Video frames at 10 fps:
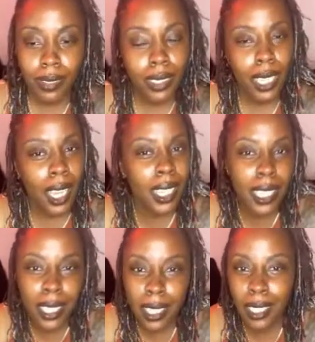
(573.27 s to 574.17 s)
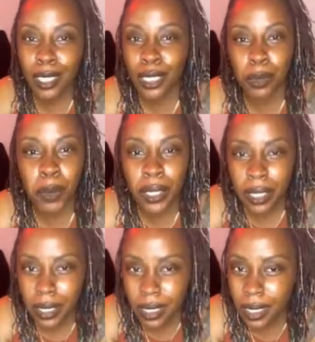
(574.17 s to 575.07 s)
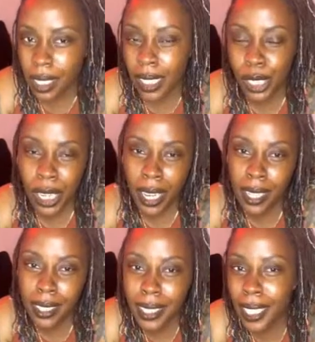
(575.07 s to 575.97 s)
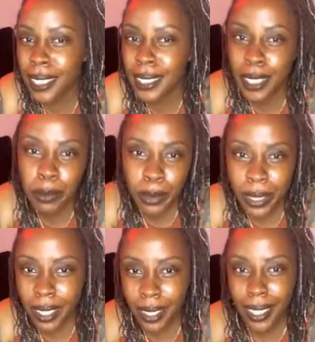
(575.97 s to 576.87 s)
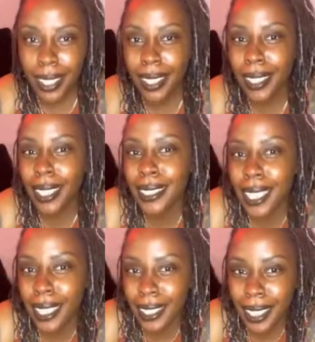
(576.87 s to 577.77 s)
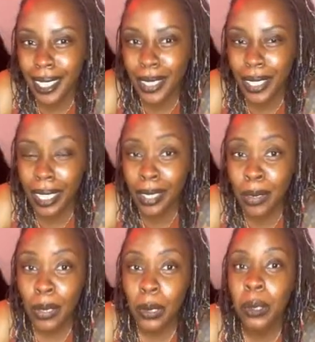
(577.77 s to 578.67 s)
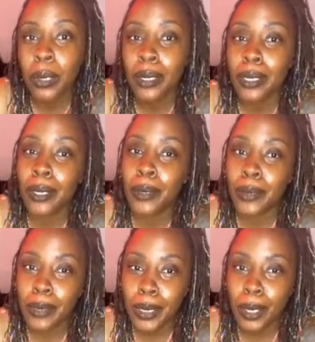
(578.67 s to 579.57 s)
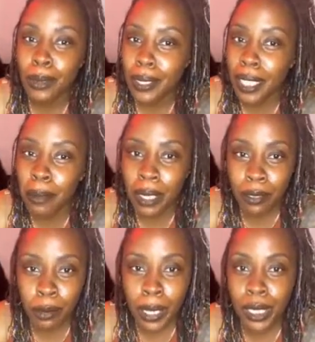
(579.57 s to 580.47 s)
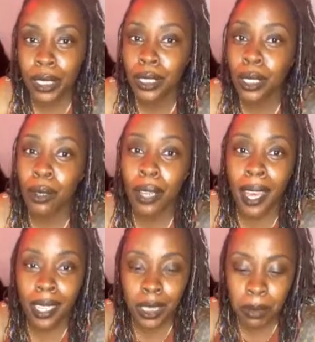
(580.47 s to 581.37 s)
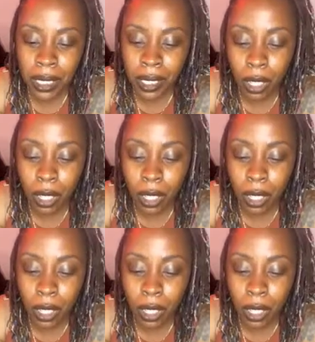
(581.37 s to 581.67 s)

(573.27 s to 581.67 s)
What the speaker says: And then you just put in the chat, yes, sniffling, things like that. Okay. So don't give me information. Don't ask me to